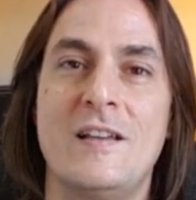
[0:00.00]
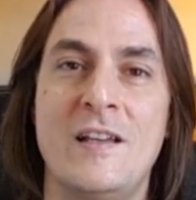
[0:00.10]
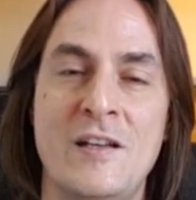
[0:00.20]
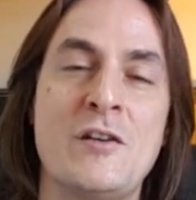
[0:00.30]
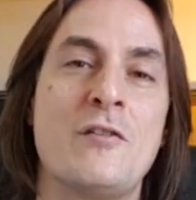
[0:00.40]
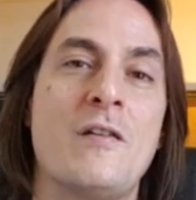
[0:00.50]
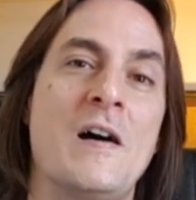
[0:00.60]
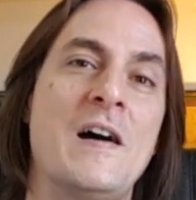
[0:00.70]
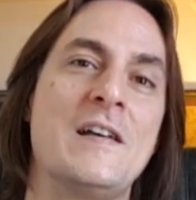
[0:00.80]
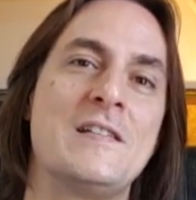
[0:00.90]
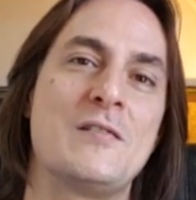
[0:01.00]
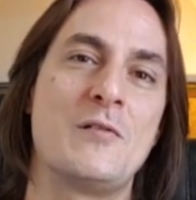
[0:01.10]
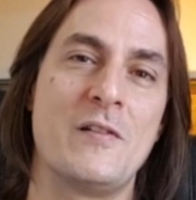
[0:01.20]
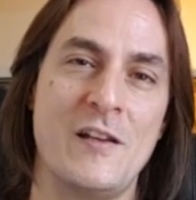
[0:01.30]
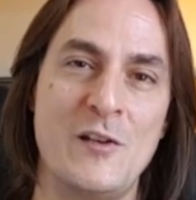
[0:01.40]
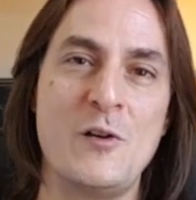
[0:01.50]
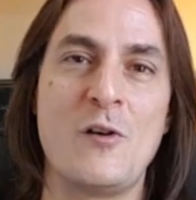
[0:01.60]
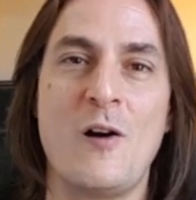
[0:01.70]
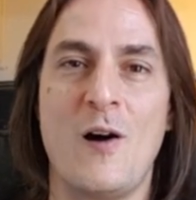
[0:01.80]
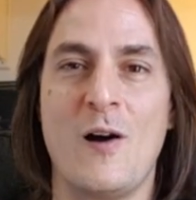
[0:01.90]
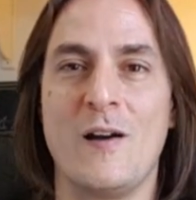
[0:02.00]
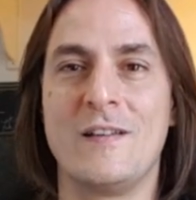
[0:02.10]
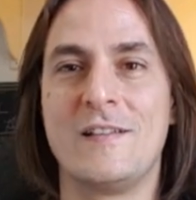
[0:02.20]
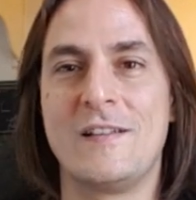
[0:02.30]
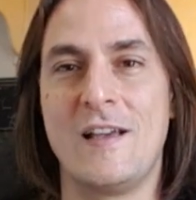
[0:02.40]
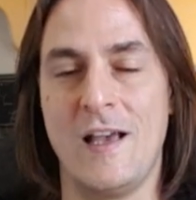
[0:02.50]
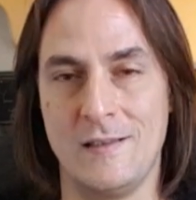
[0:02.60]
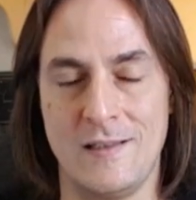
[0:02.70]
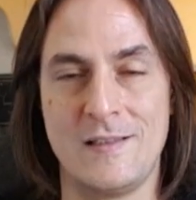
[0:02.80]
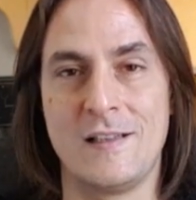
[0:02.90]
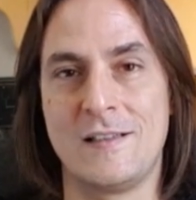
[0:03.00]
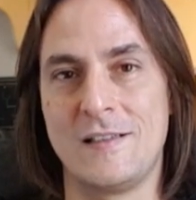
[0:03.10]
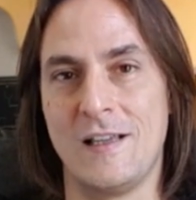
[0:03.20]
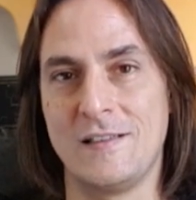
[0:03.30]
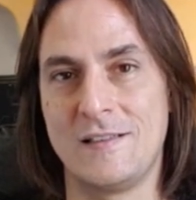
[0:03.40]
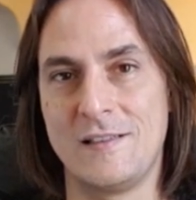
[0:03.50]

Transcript: in your eyes or in your heart as a success?